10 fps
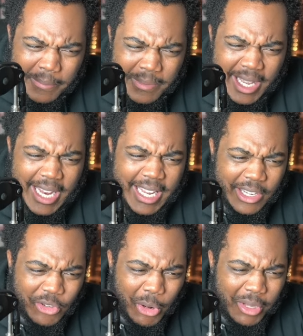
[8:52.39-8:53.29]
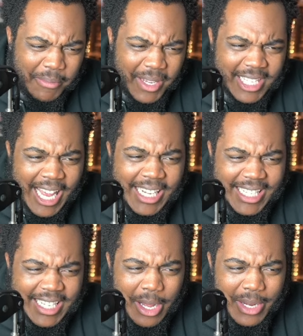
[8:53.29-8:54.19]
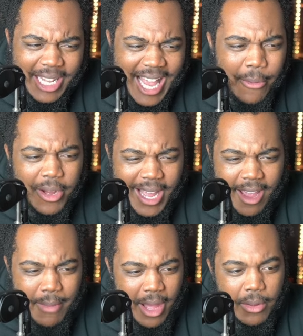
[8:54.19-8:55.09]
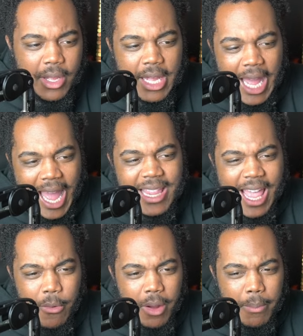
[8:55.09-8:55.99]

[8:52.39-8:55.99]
Can he control it? Because how does he know that that one came out at that one